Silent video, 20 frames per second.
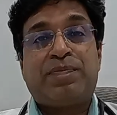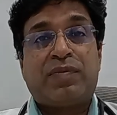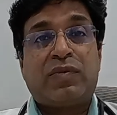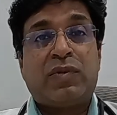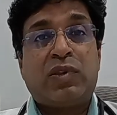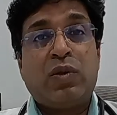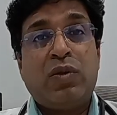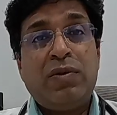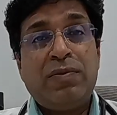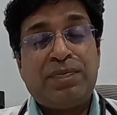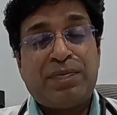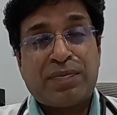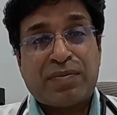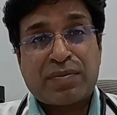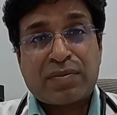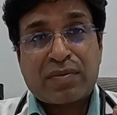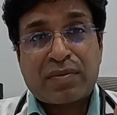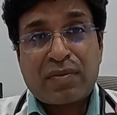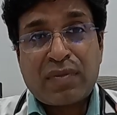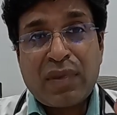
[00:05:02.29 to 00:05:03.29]
So
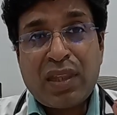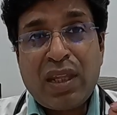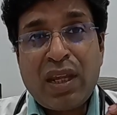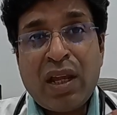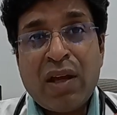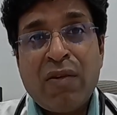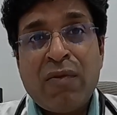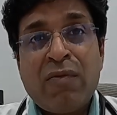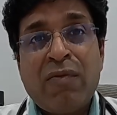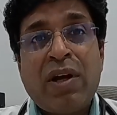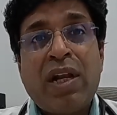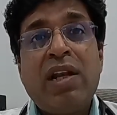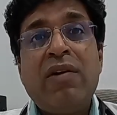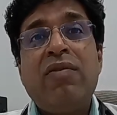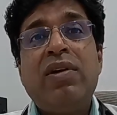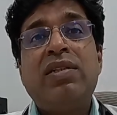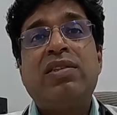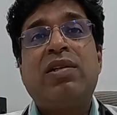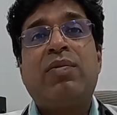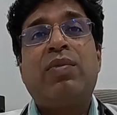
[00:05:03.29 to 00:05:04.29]

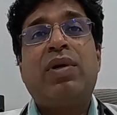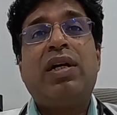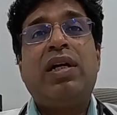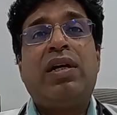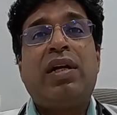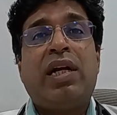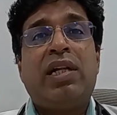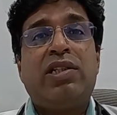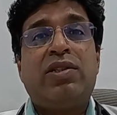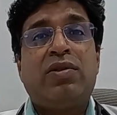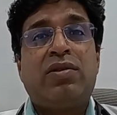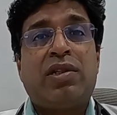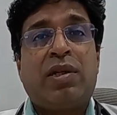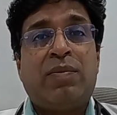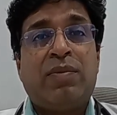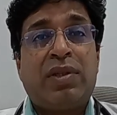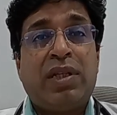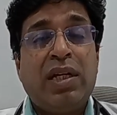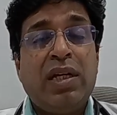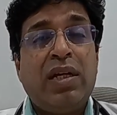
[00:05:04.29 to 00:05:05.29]
whenever somebody tells you
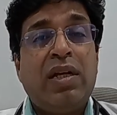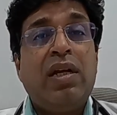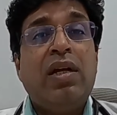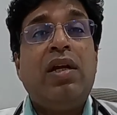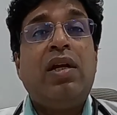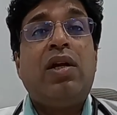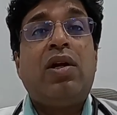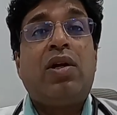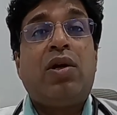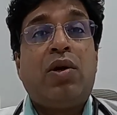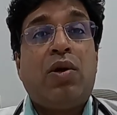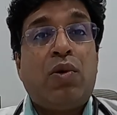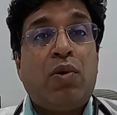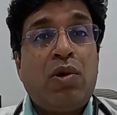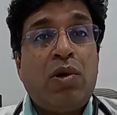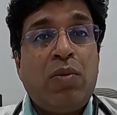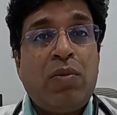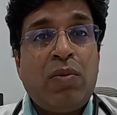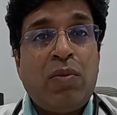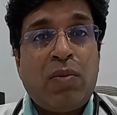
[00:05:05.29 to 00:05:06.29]
something,
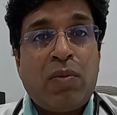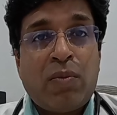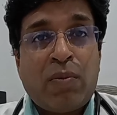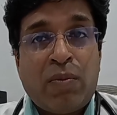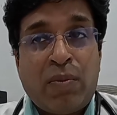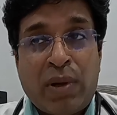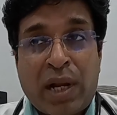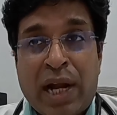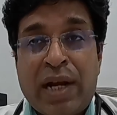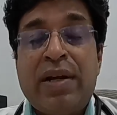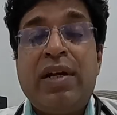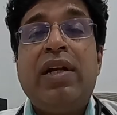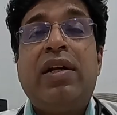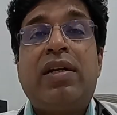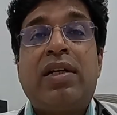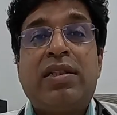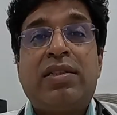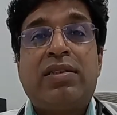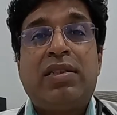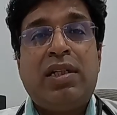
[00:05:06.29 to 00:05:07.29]
don't blindly
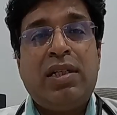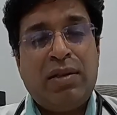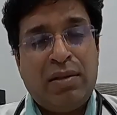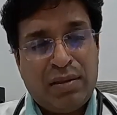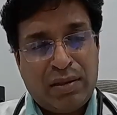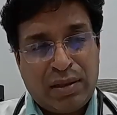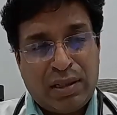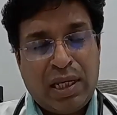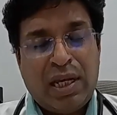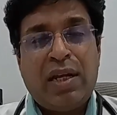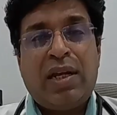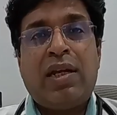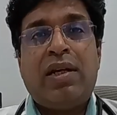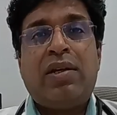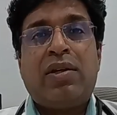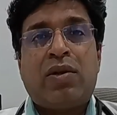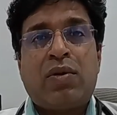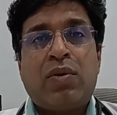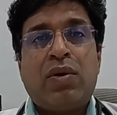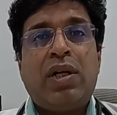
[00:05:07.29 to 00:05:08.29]
trust it. Take
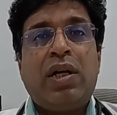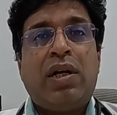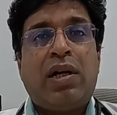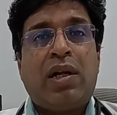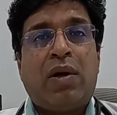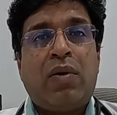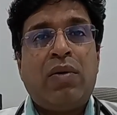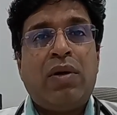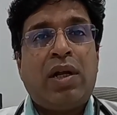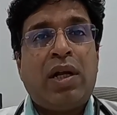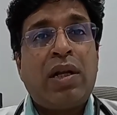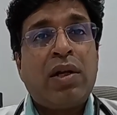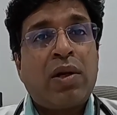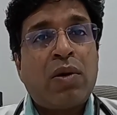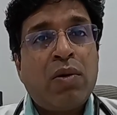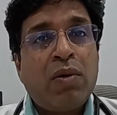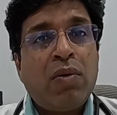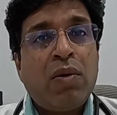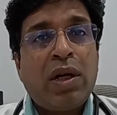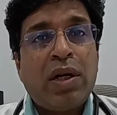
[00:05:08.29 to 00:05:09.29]
it, note it down, and
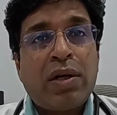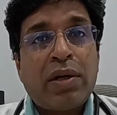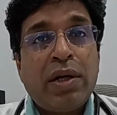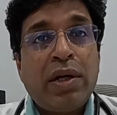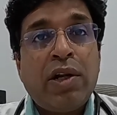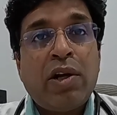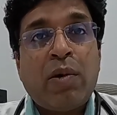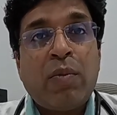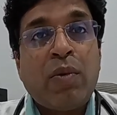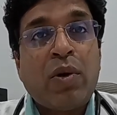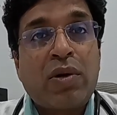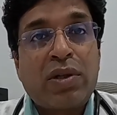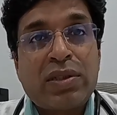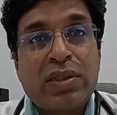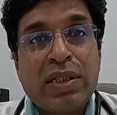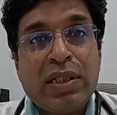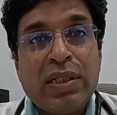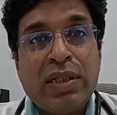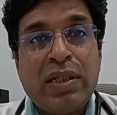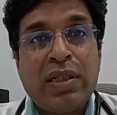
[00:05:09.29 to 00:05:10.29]
go and read your books.